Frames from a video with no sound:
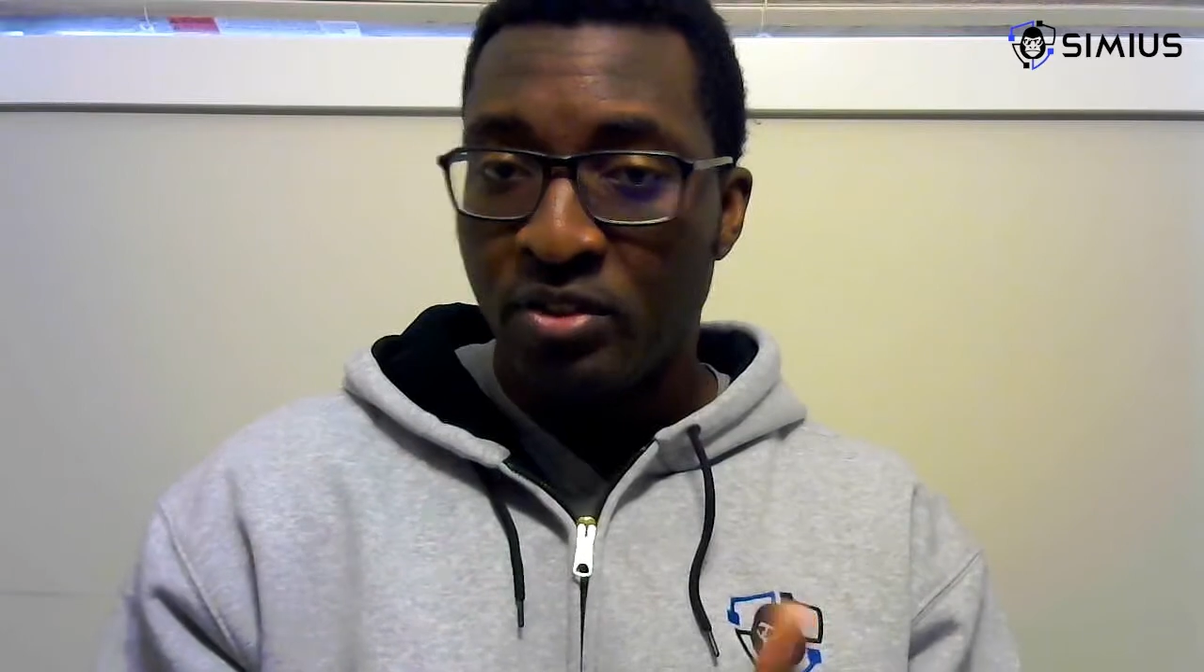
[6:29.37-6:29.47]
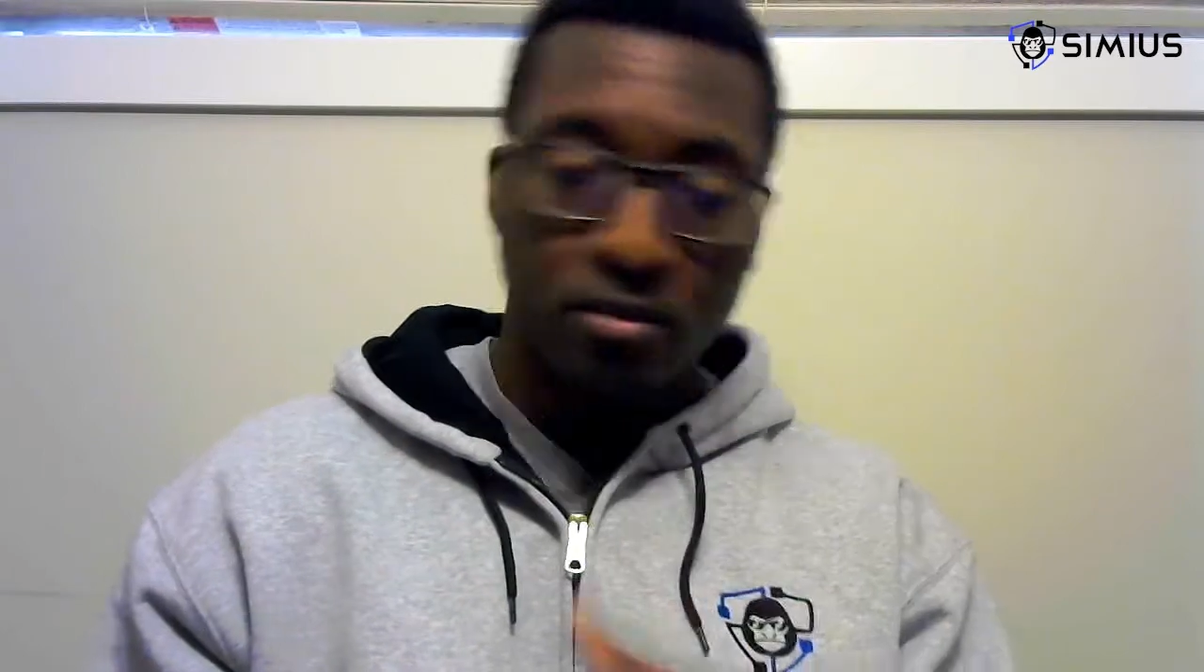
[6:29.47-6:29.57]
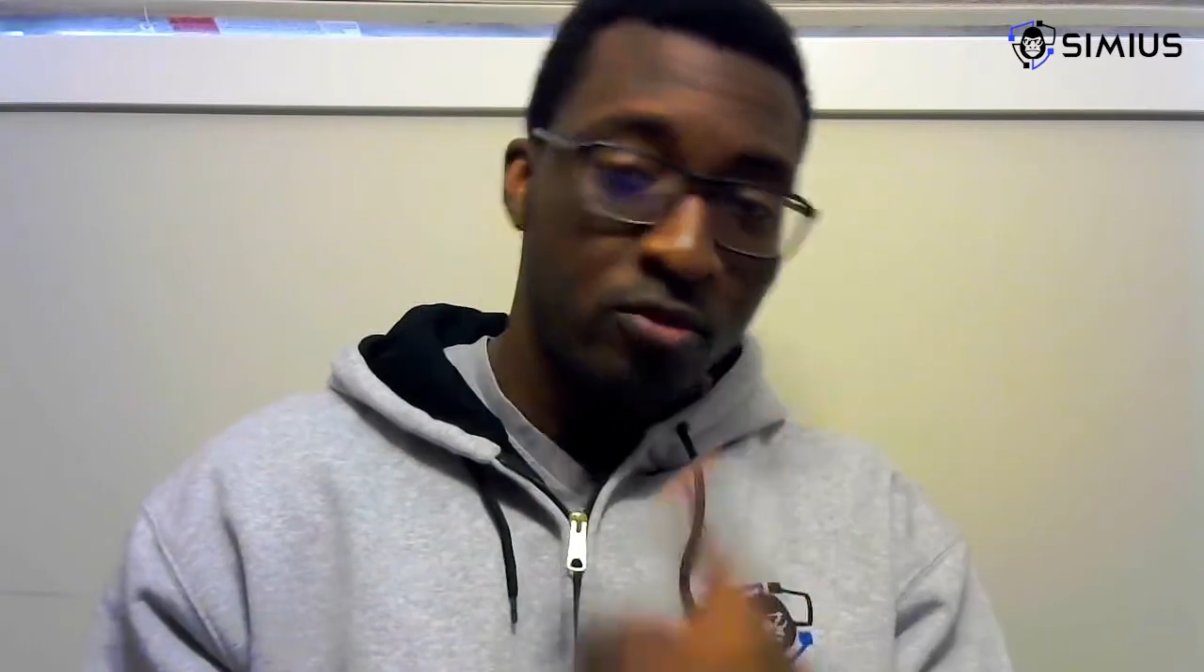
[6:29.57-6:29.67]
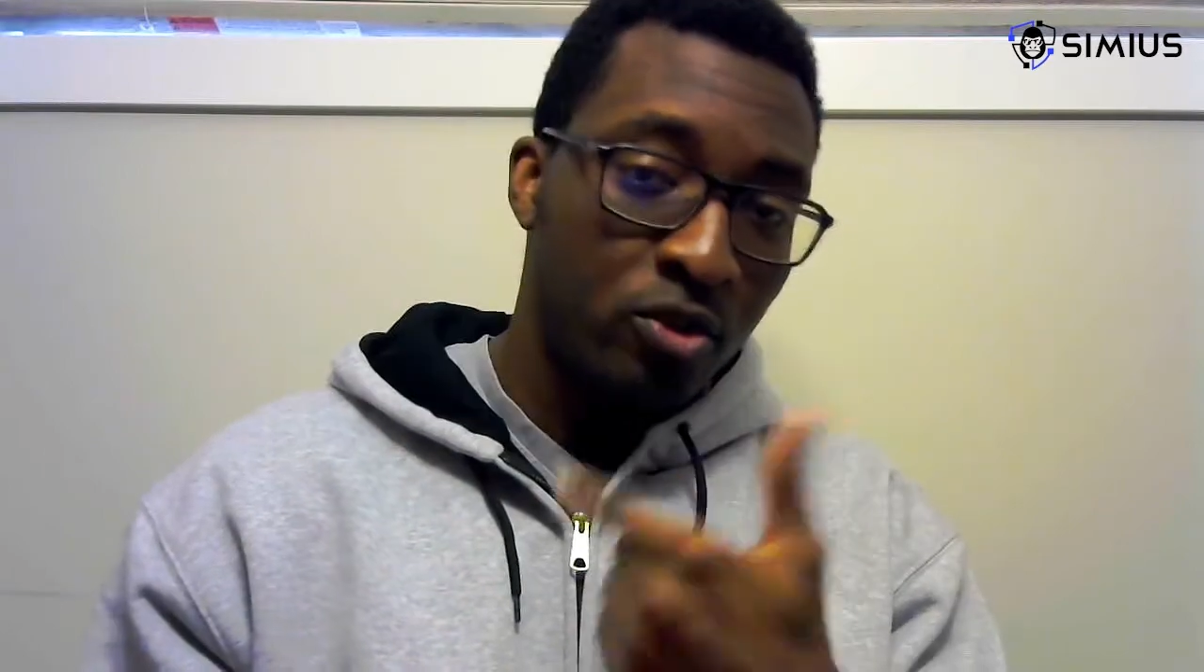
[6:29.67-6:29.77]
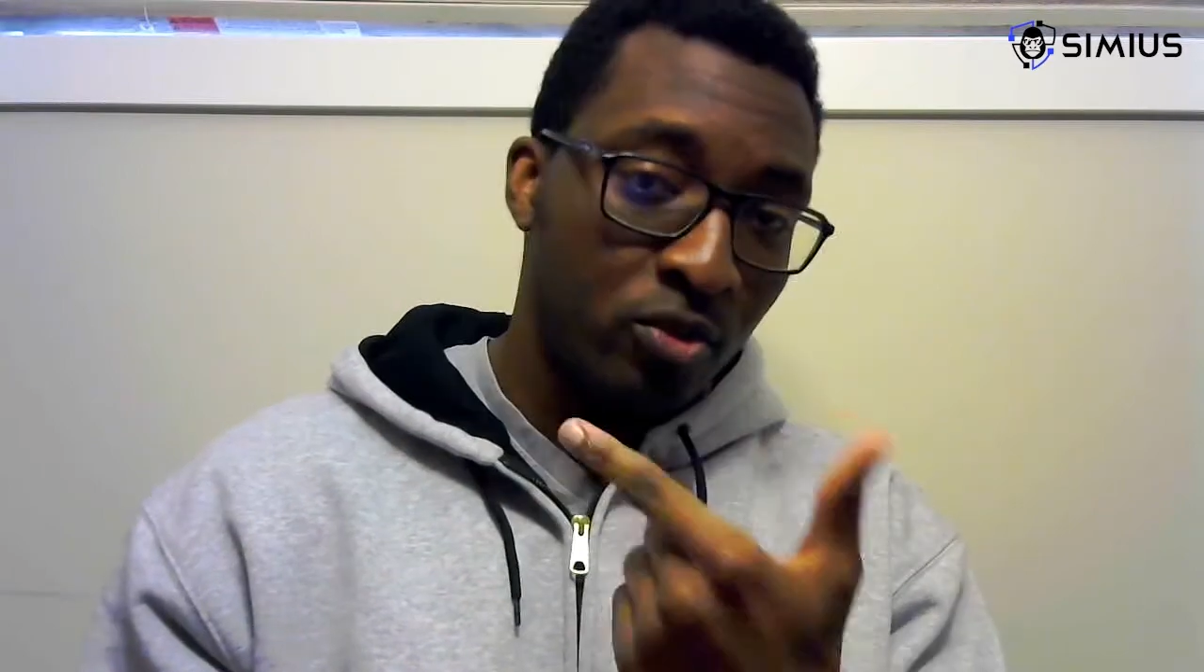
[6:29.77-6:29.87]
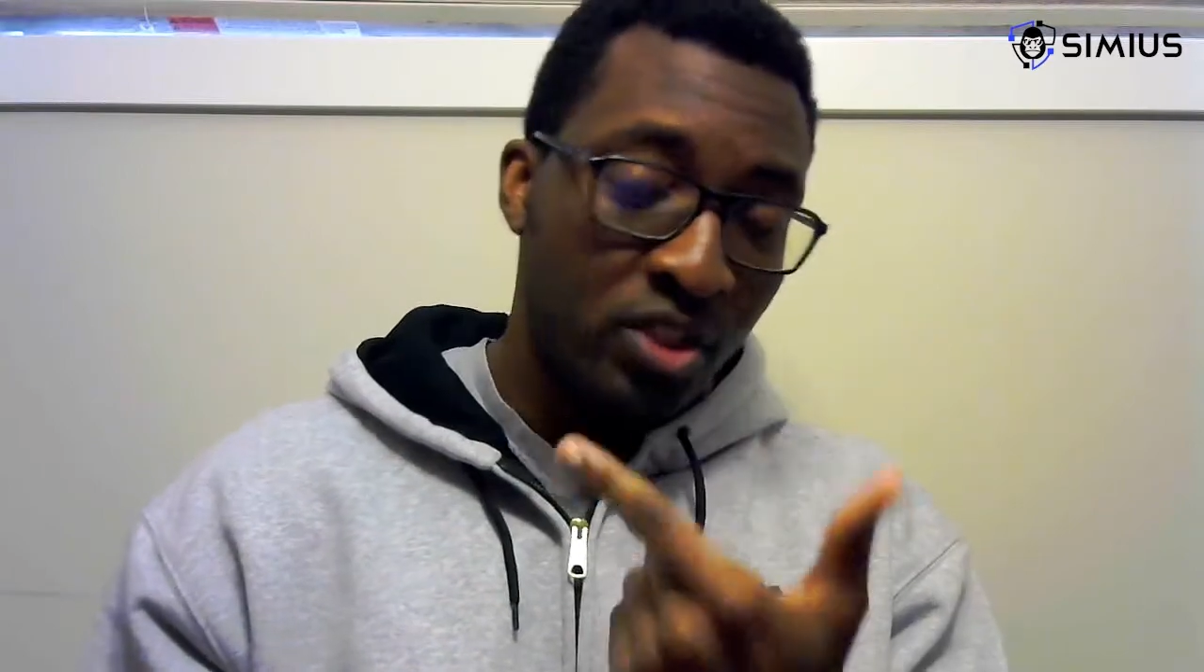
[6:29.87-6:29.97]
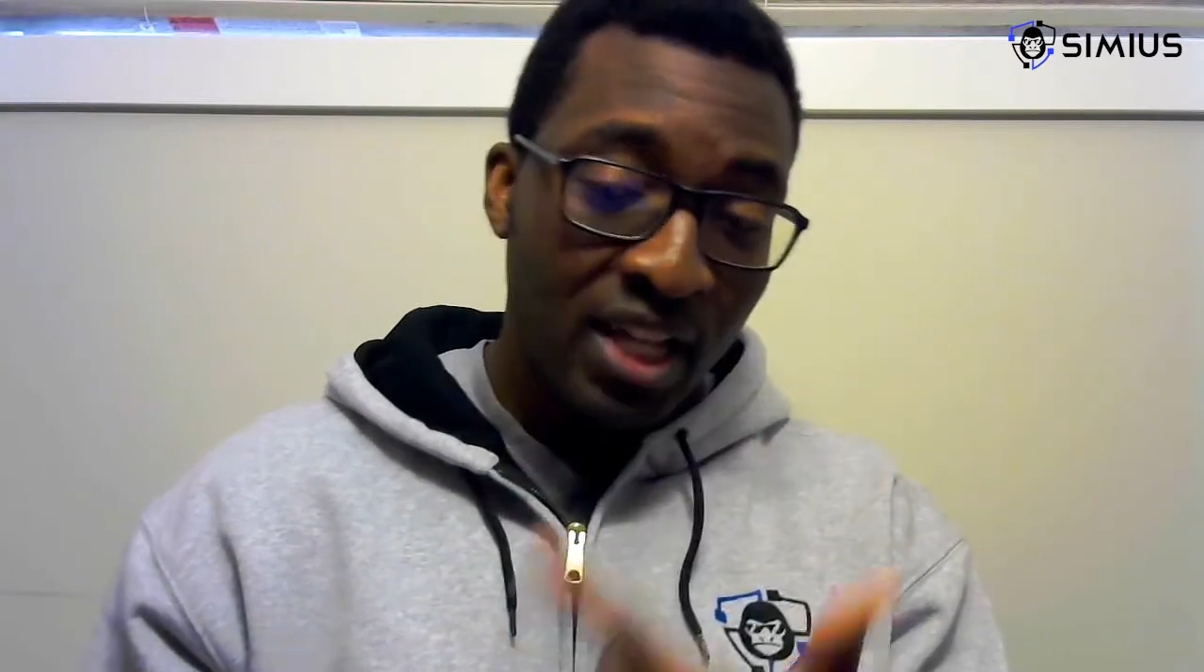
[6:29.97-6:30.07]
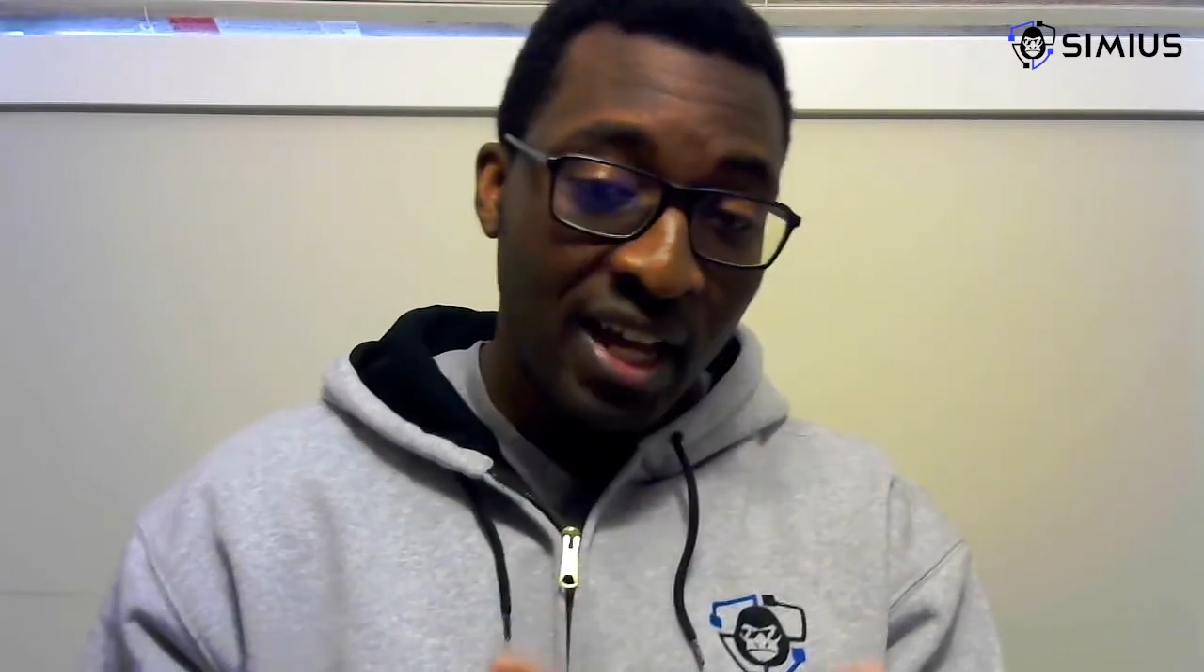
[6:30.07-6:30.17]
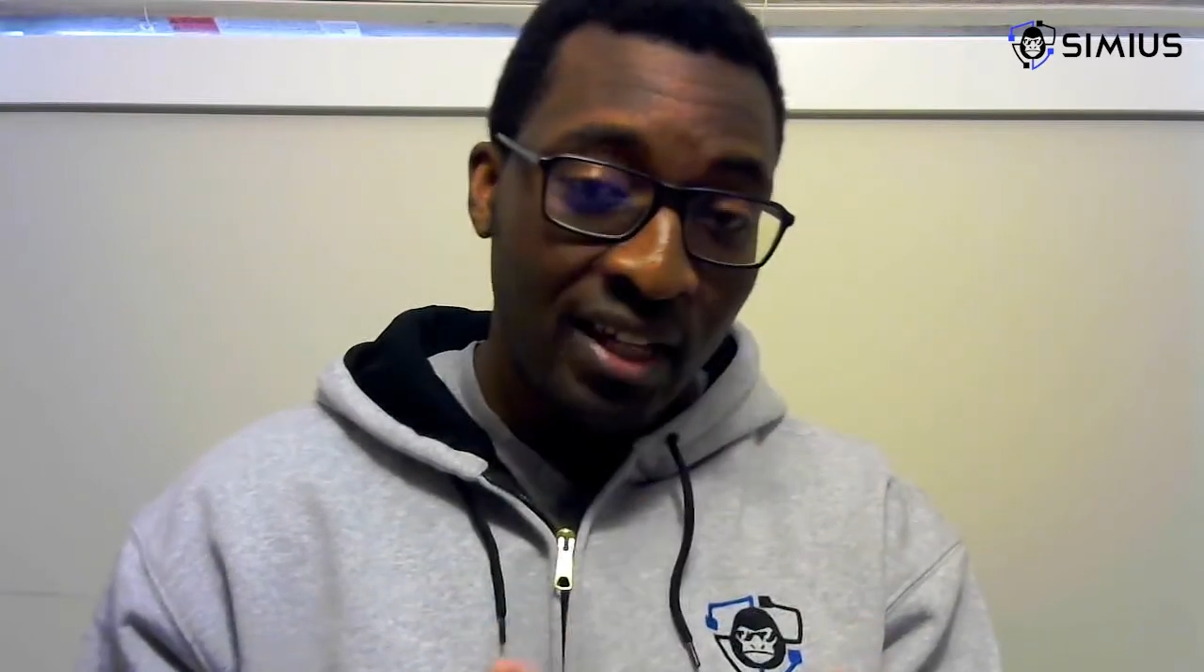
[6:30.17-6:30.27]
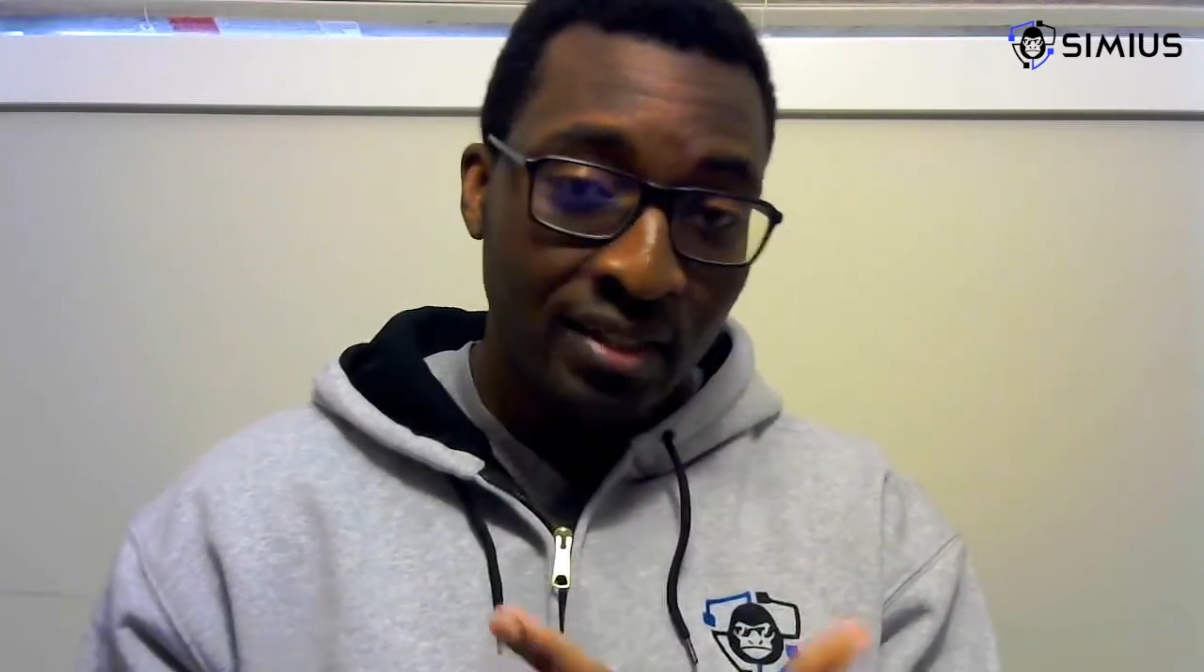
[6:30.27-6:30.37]
So
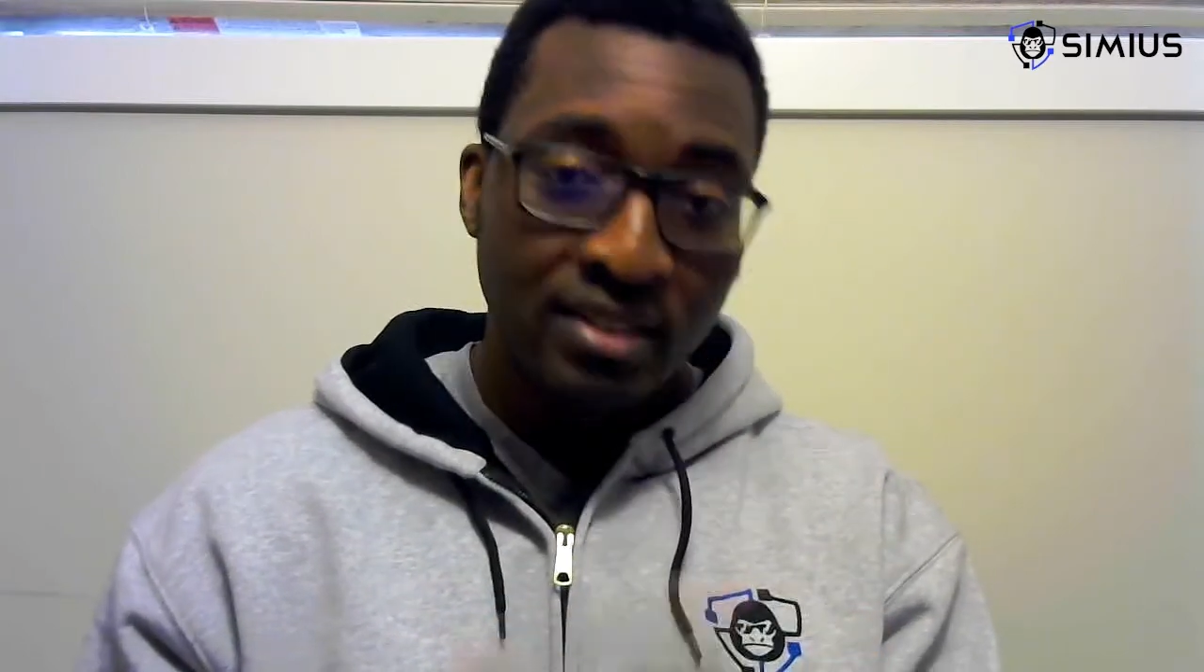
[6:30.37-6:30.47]
scans,